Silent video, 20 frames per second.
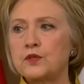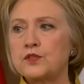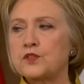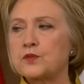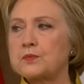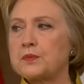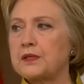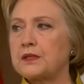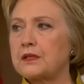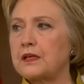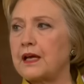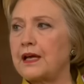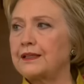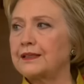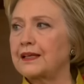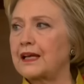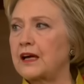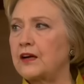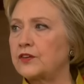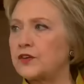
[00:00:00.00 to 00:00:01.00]
The
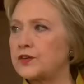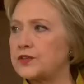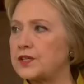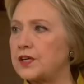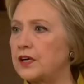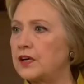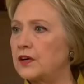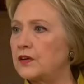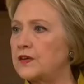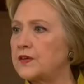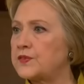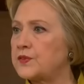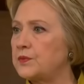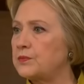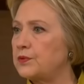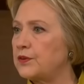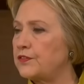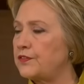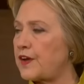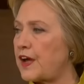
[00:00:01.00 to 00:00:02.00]
problem is
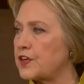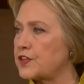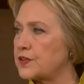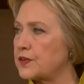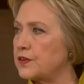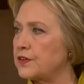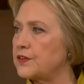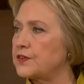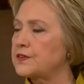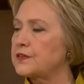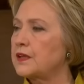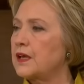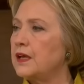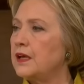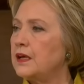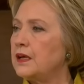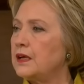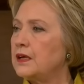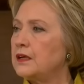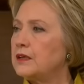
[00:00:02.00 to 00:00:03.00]
we
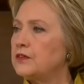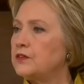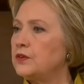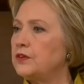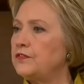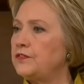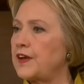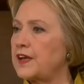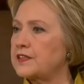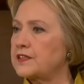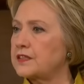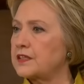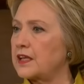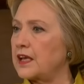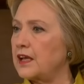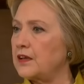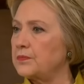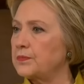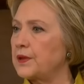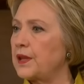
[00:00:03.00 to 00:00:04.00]
know that
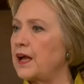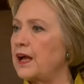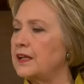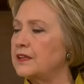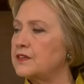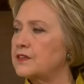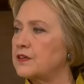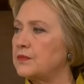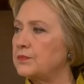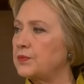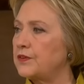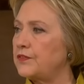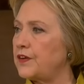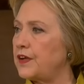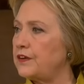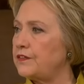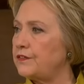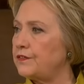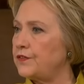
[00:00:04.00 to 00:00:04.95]
Hillary Clinton